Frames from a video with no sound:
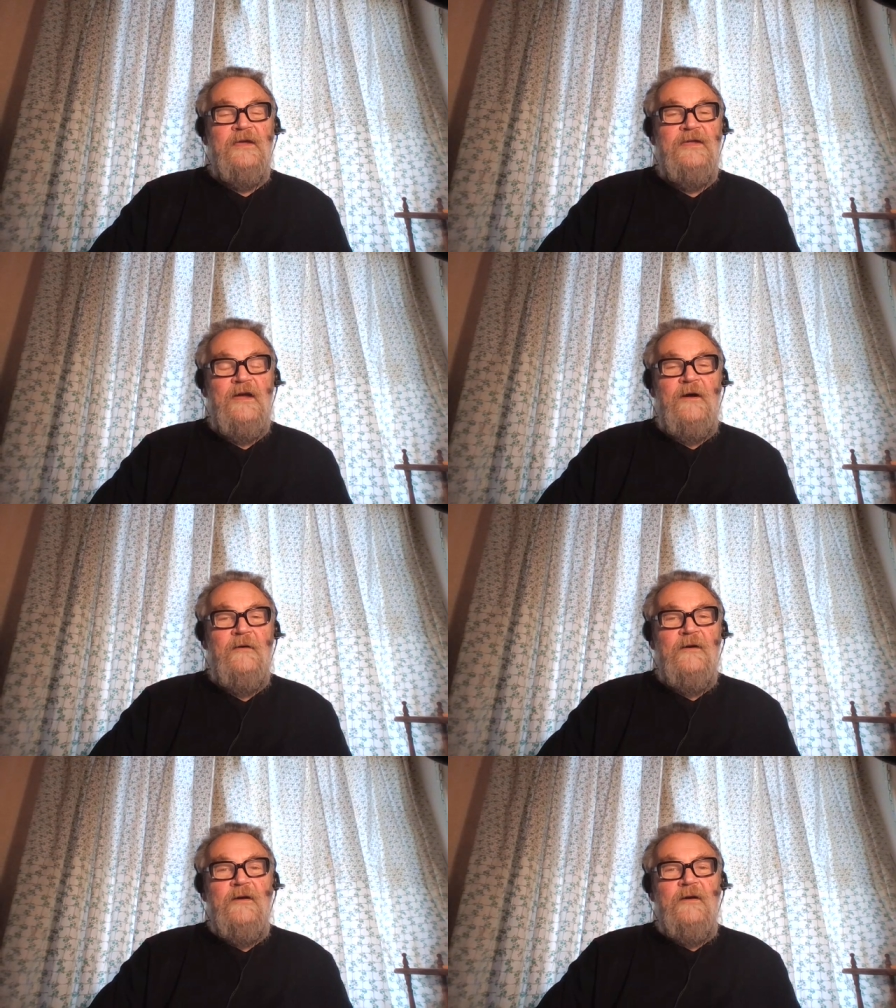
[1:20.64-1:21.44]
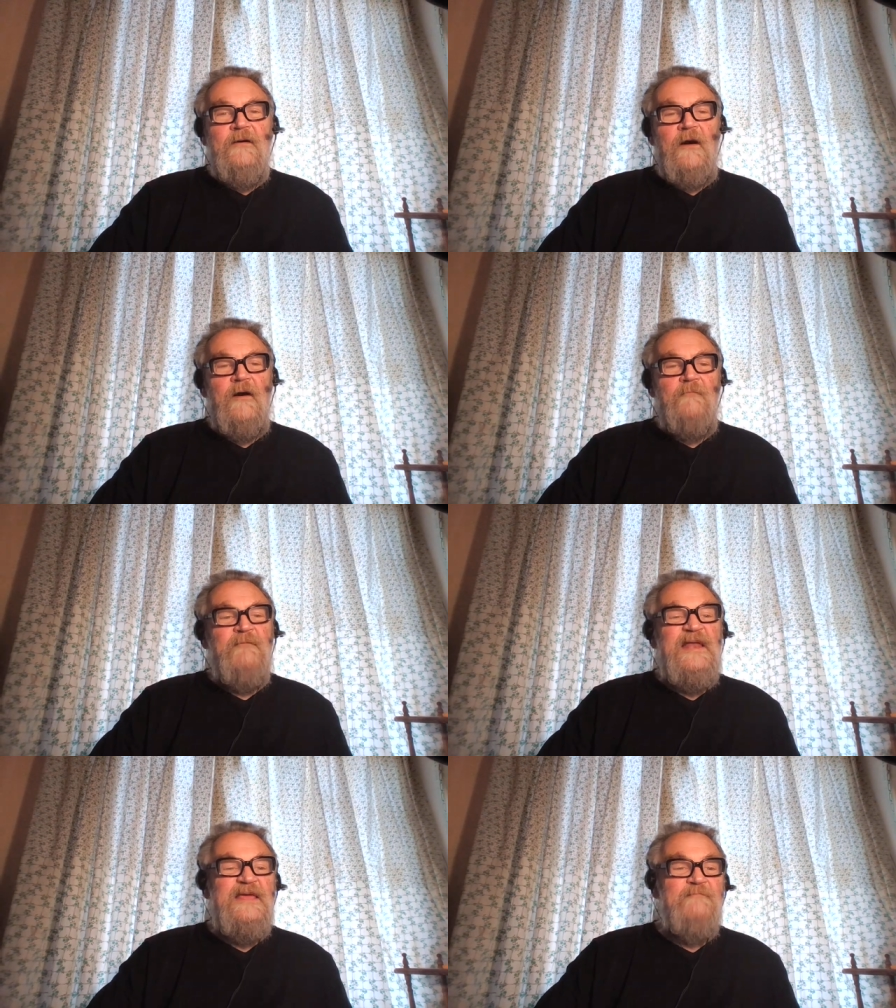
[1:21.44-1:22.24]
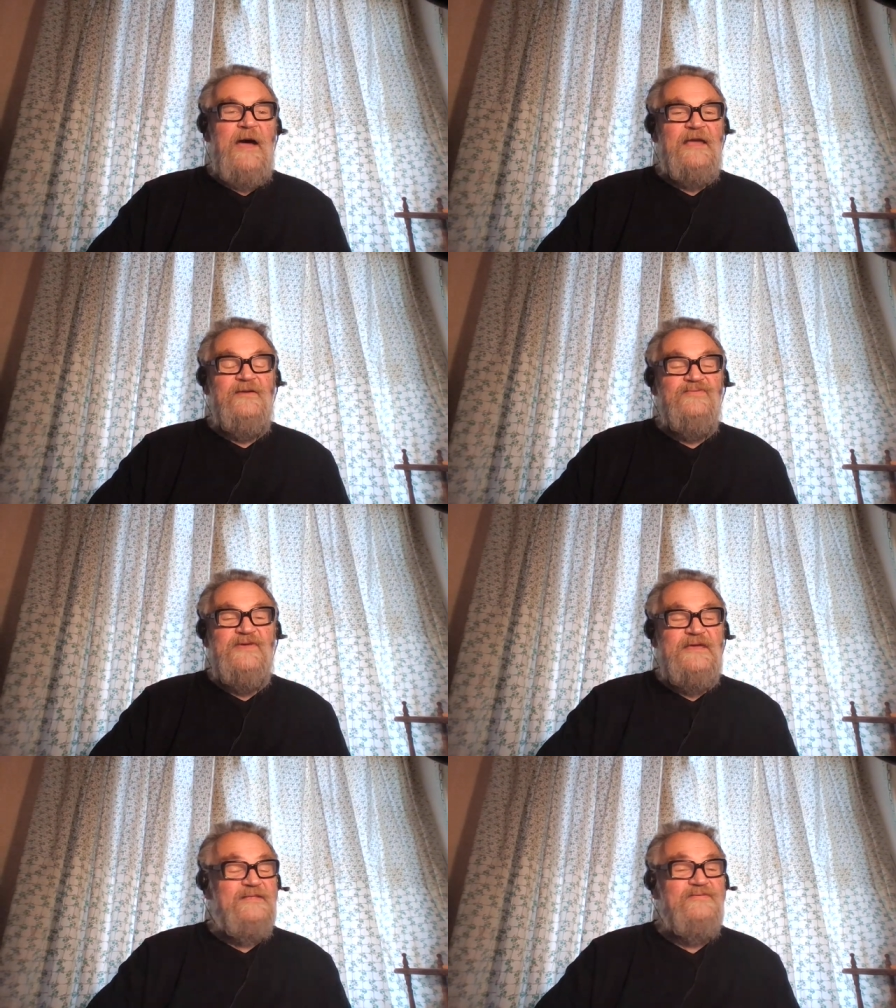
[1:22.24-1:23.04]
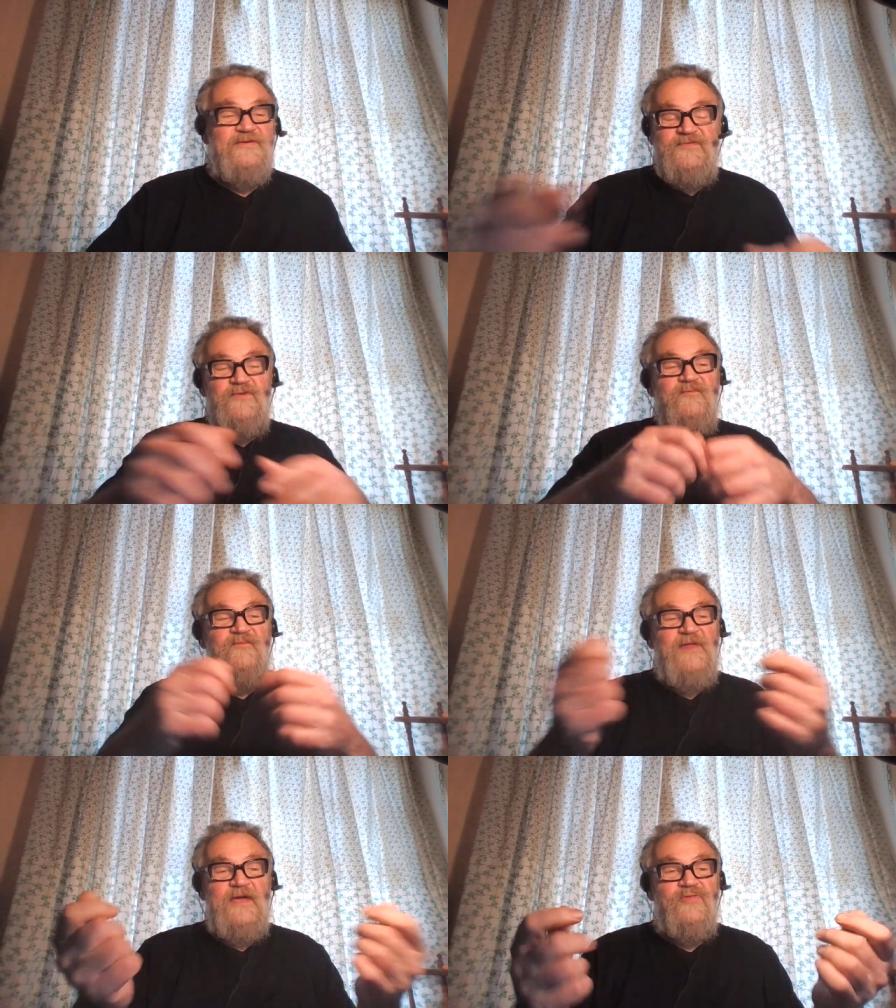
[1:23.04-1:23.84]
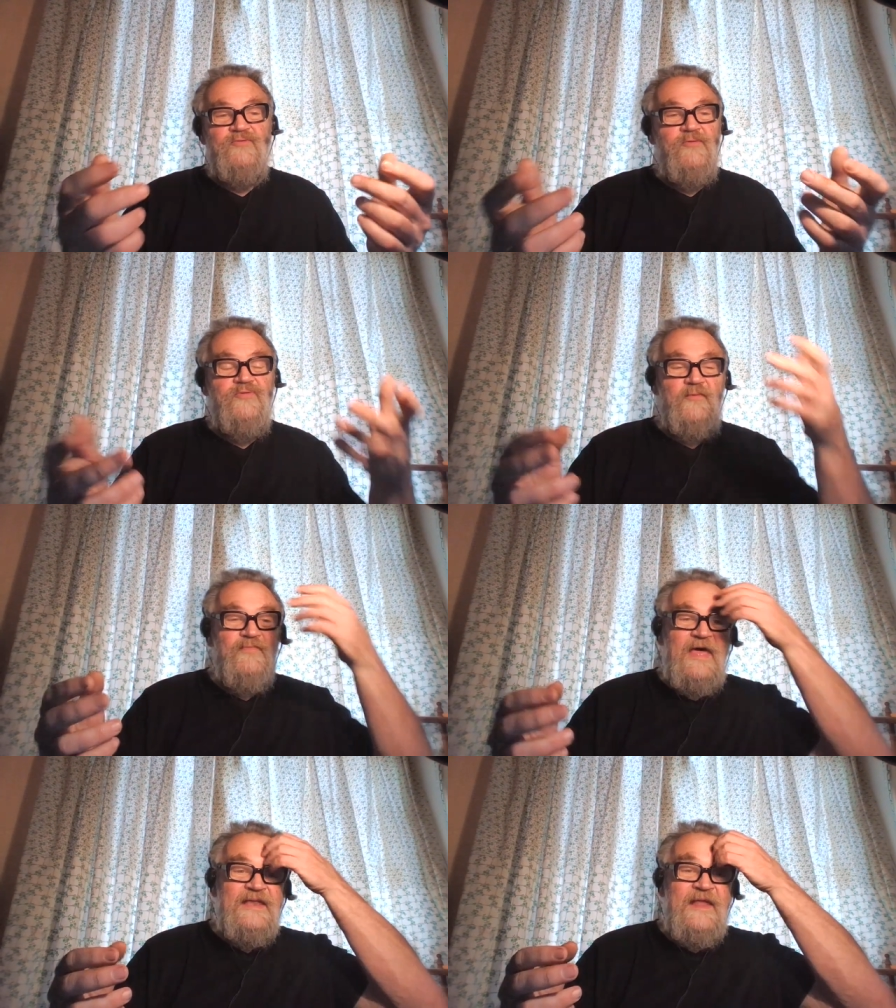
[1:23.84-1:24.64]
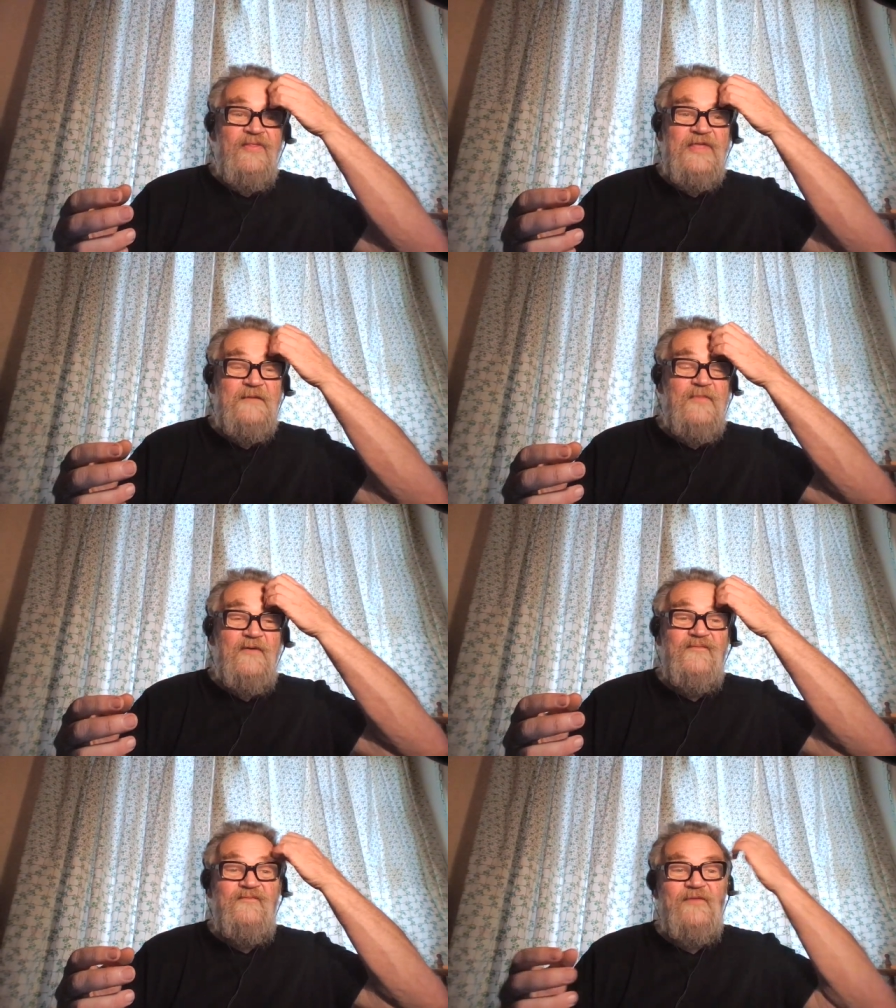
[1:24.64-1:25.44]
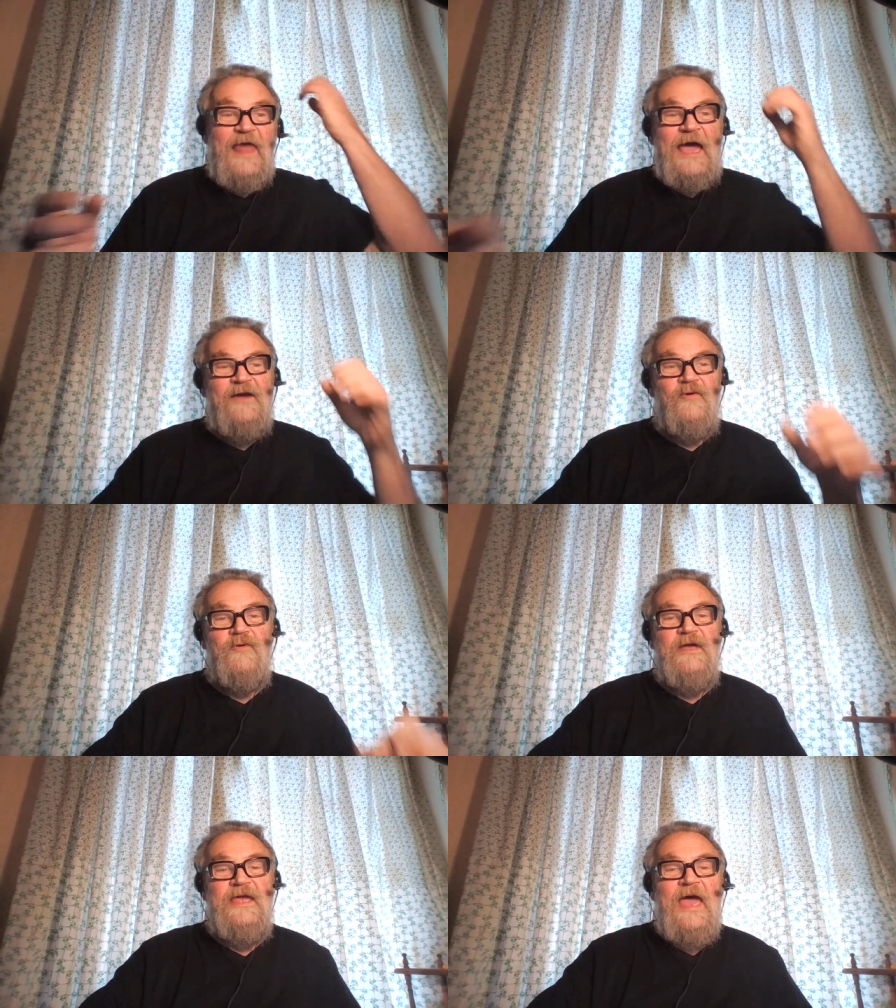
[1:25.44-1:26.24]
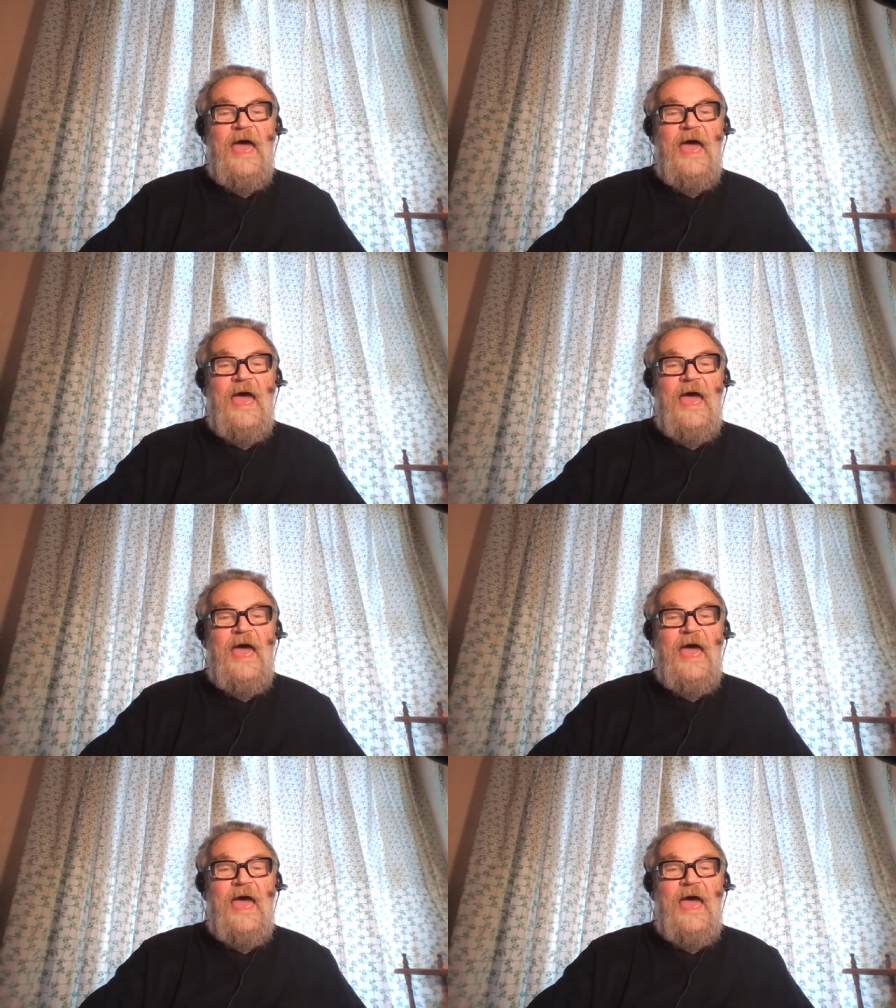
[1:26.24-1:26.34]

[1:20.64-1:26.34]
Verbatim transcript: Yeah. Um, many magazines, if you flick through them, they're nothing but flackery,